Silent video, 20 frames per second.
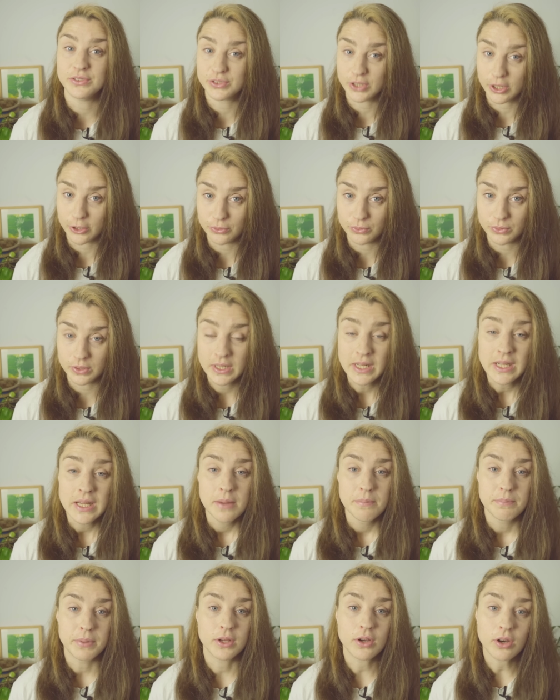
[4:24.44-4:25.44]
zone,
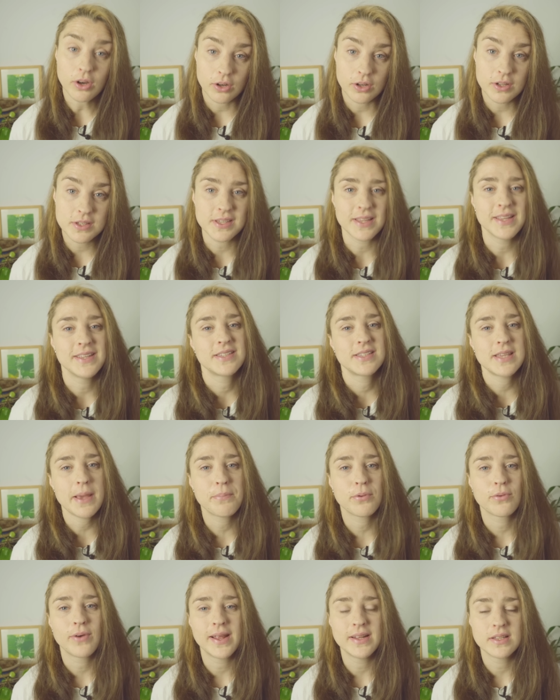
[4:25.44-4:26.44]
because it
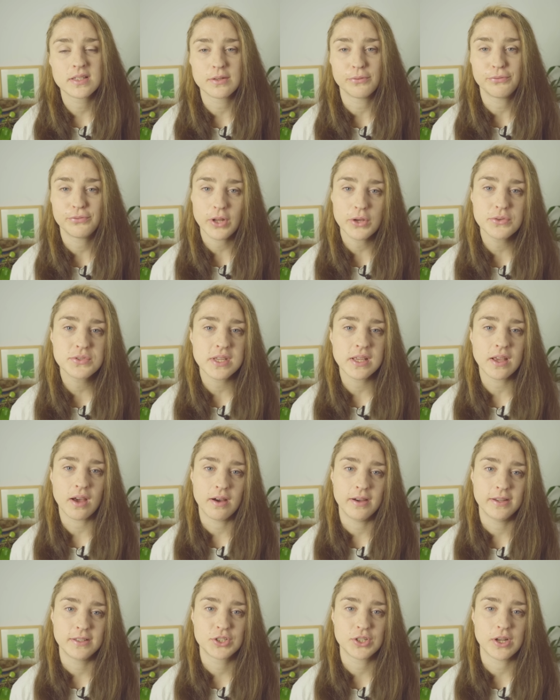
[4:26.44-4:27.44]
separates the floating
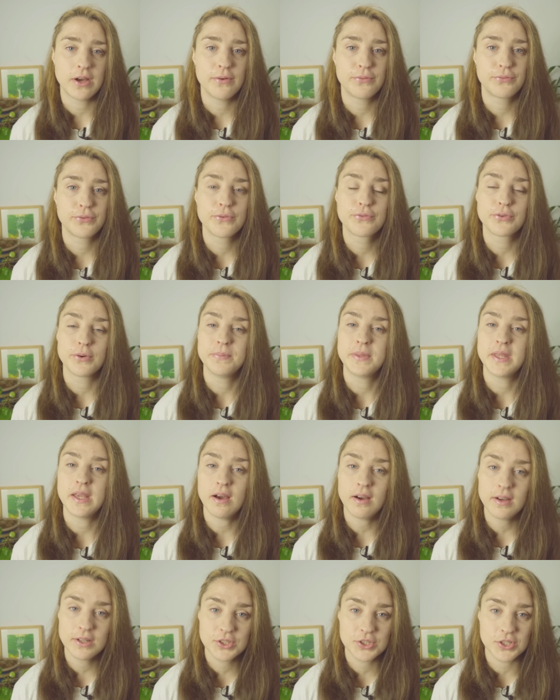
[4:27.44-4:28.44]
ice shelf from the
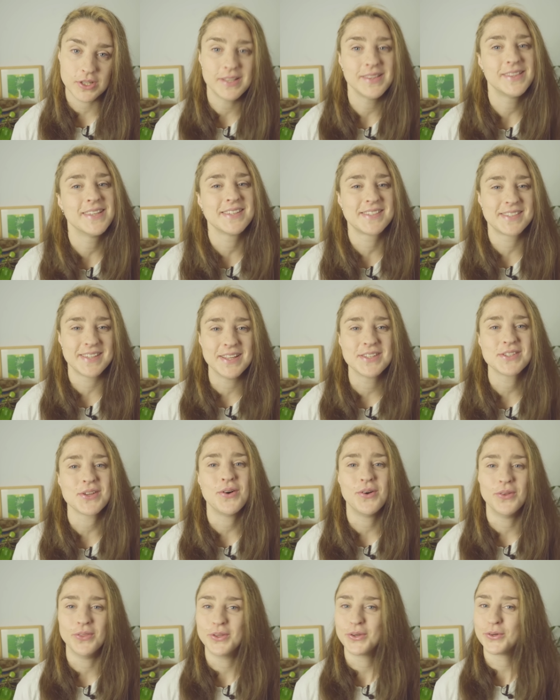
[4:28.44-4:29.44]
ice sheet that sits
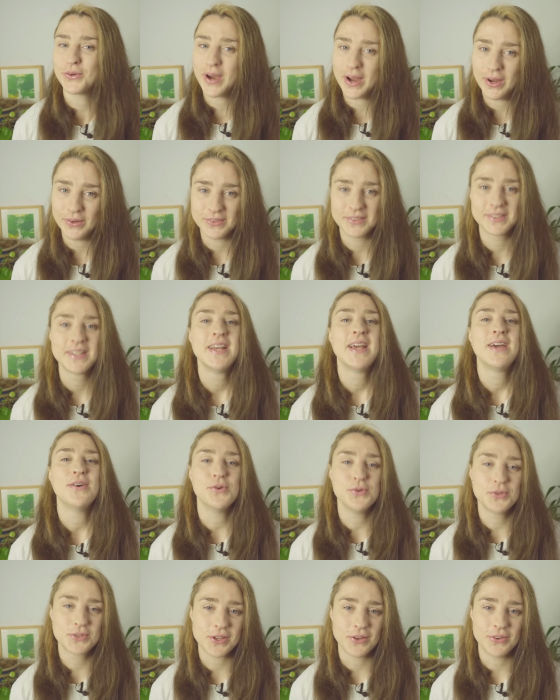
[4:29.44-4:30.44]
on the ground,
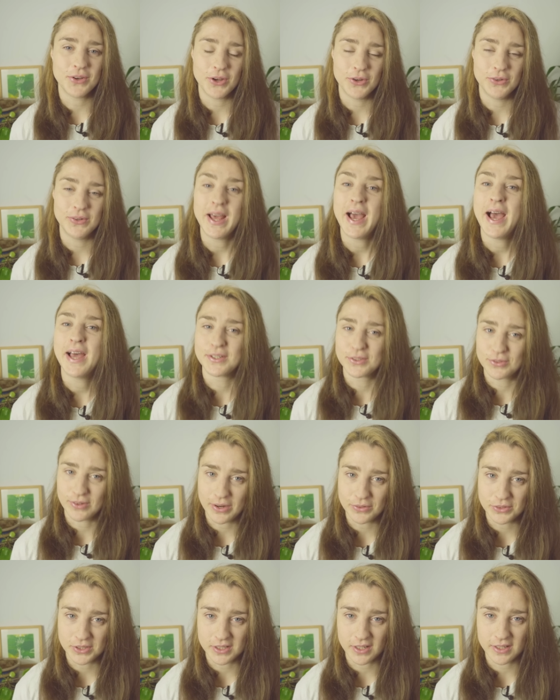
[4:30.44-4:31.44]
also known as grounded